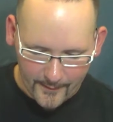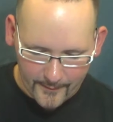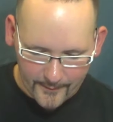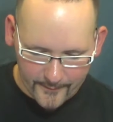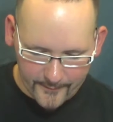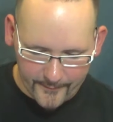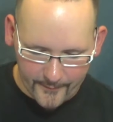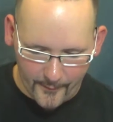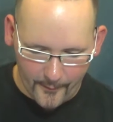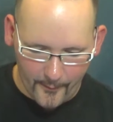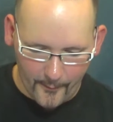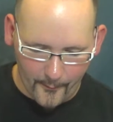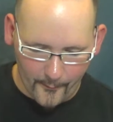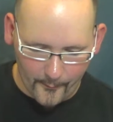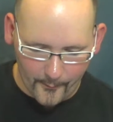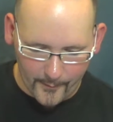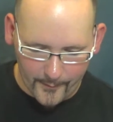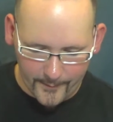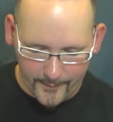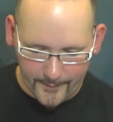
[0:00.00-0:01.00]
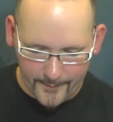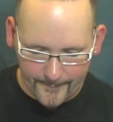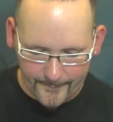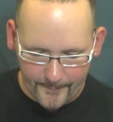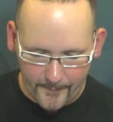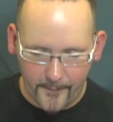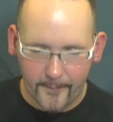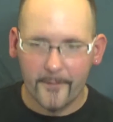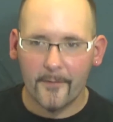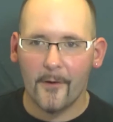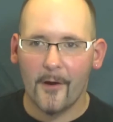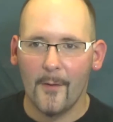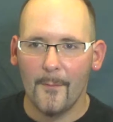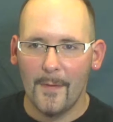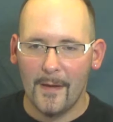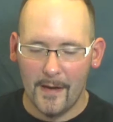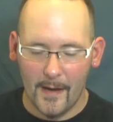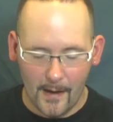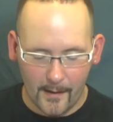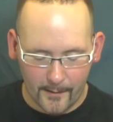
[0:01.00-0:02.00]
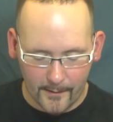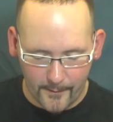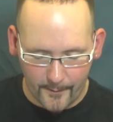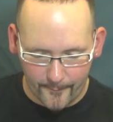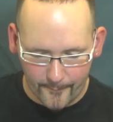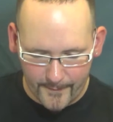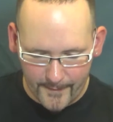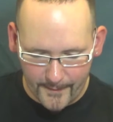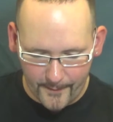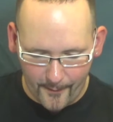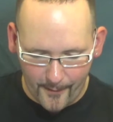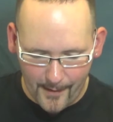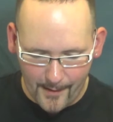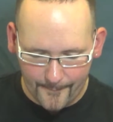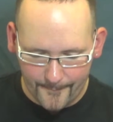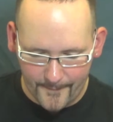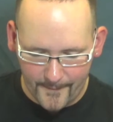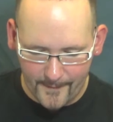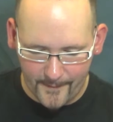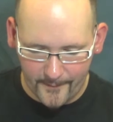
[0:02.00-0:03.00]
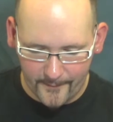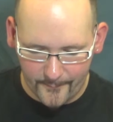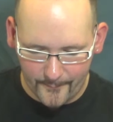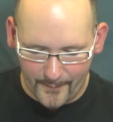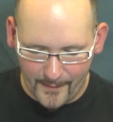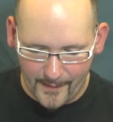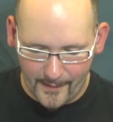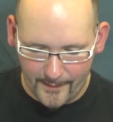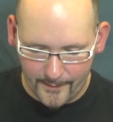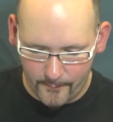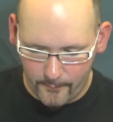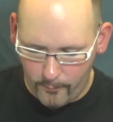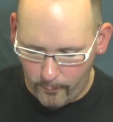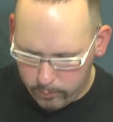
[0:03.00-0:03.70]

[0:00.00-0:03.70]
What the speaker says: So the first comment I'm going to read off is by